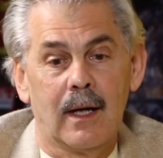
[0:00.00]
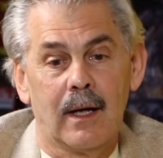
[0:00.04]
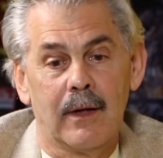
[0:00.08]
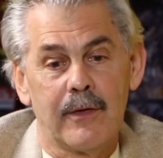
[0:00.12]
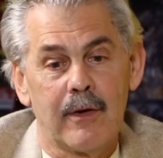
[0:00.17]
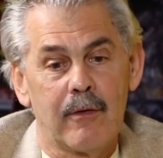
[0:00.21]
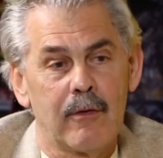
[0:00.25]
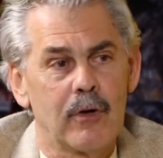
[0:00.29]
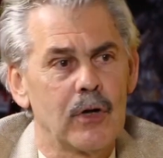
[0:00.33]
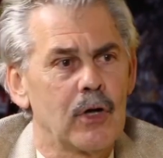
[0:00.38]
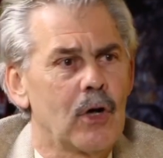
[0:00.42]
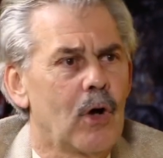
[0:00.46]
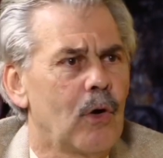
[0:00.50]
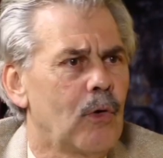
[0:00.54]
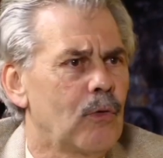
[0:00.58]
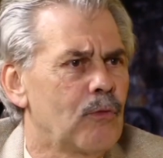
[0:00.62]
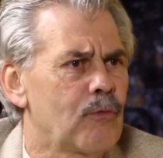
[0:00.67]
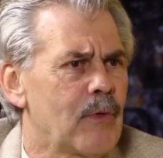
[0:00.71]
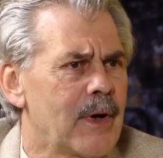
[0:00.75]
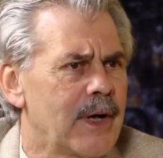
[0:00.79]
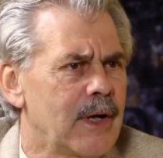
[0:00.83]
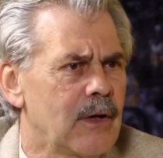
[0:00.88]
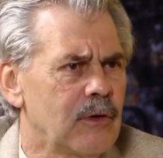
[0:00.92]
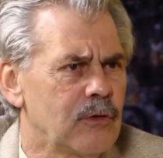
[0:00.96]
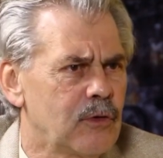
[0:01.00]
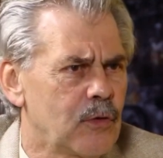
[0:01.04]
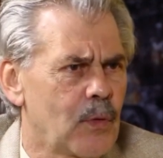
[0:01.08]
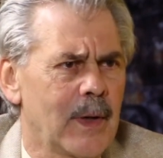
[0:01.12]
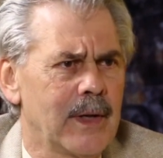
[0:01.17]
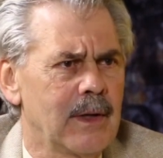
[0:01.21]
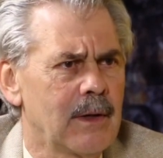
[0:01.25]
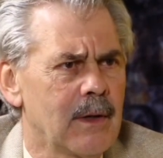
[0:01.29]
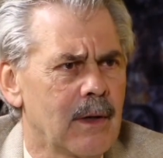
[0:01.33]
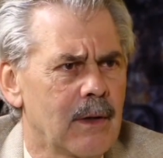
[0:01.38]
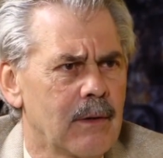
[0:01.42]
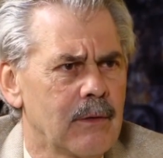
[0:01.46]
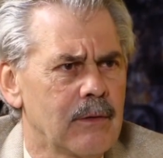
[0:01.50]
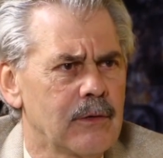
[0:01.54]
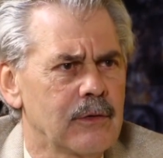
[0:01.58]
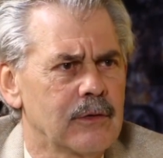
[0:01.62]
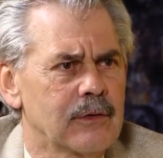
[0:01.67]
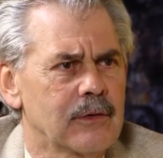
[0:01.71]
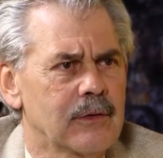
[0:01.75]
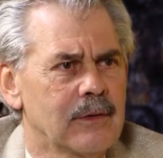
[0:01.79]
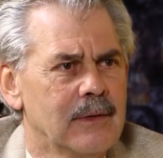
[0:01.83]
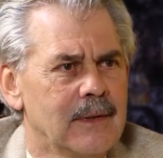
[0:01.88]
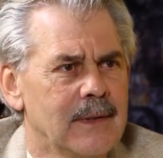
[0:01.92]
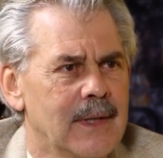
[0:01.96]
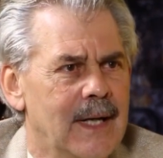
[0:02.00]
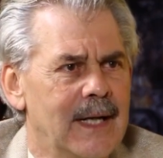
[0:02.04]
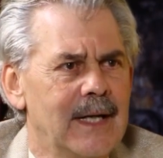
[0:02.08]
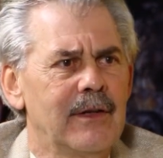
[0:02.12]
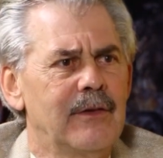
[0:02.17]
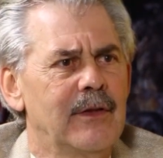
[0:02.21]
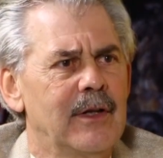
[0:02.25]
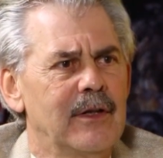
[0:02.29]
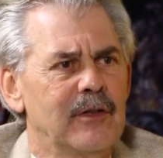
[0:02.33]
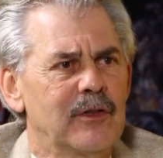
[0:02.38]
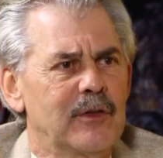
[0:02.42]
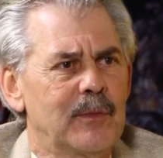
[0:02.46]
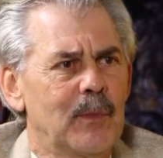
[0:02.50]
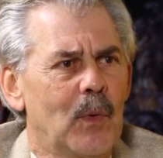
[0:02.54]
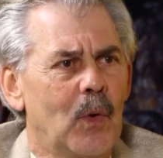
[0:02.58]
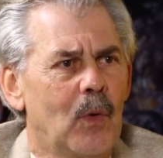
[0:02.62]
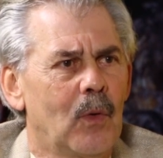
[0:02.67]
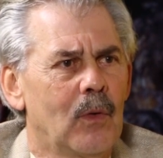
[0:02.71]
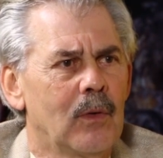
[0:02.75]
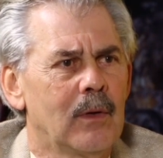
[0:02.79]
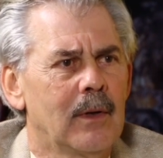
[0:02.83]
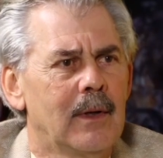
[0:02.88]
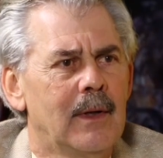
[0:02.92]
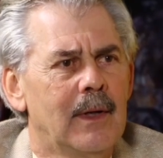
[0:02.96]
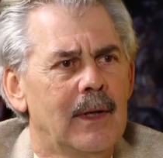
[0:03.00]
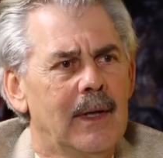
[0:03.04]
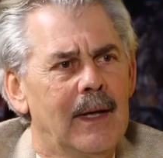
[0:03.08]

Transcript: They're in old Renault Twingos, anything small.